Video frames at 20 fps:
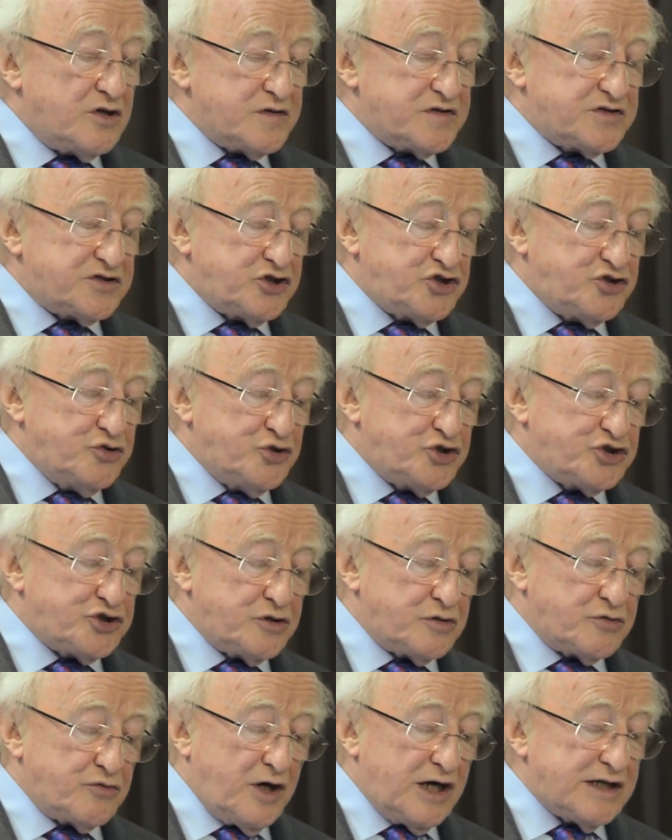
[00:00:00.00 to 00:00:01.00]

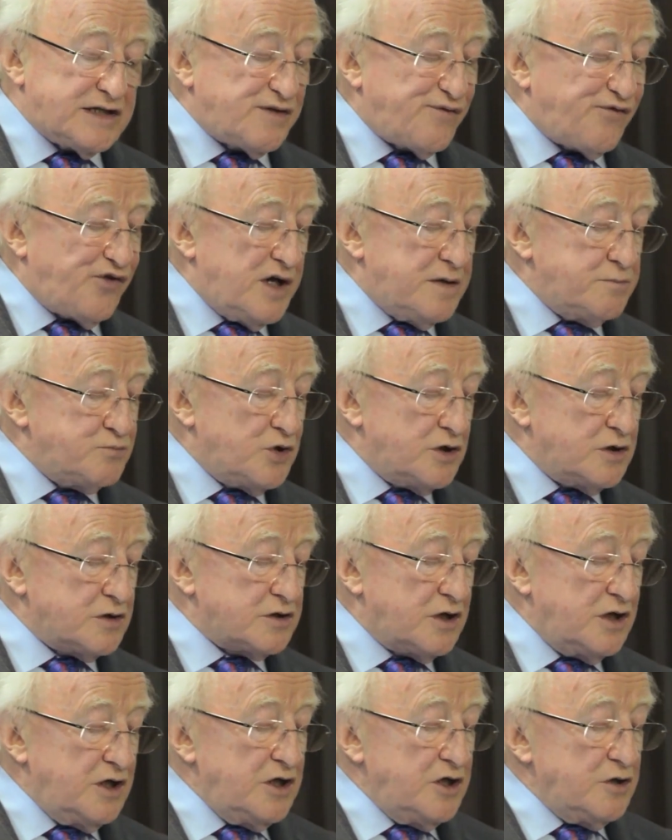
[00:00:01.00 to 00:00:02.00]
constitutional rights
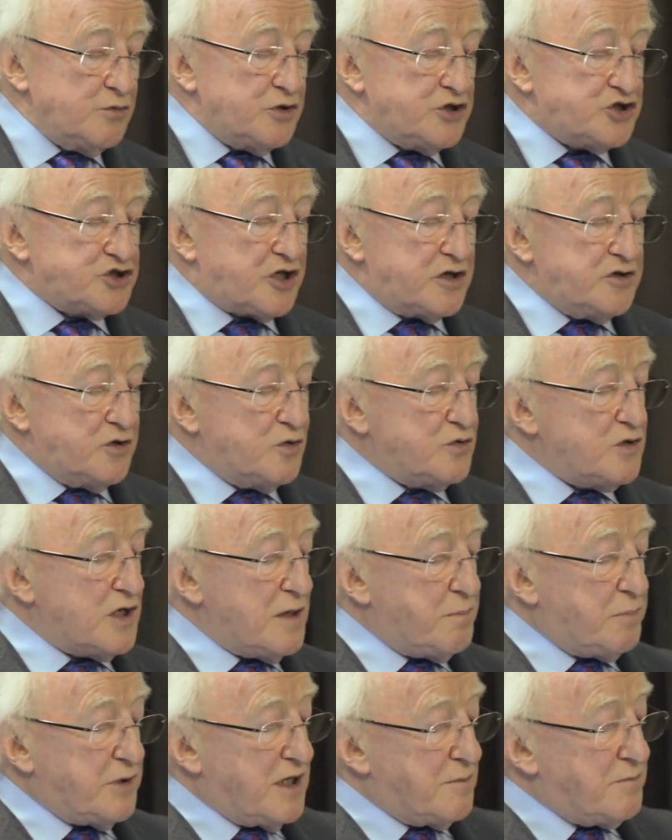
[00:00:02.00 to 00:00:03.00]
framework, which can
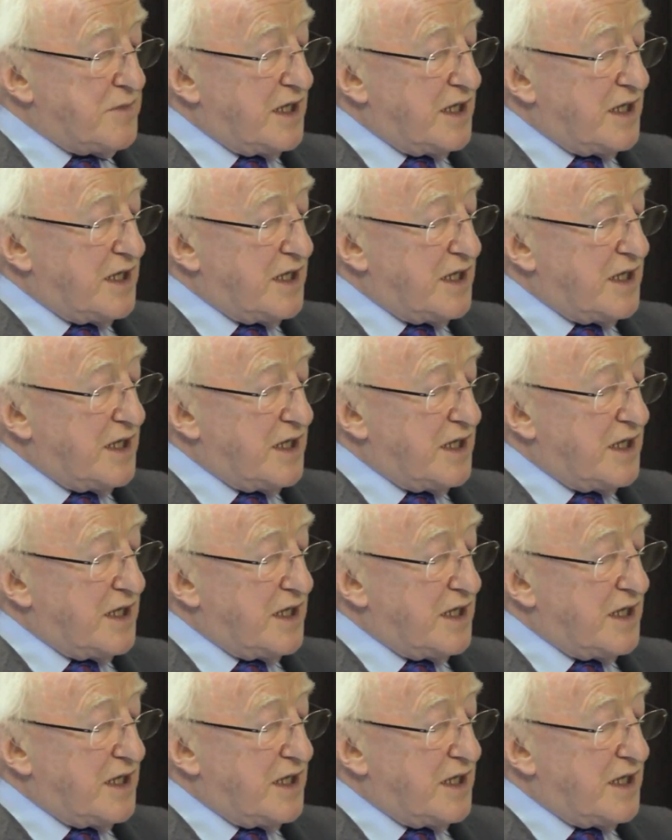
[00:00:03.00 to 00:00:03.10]
only be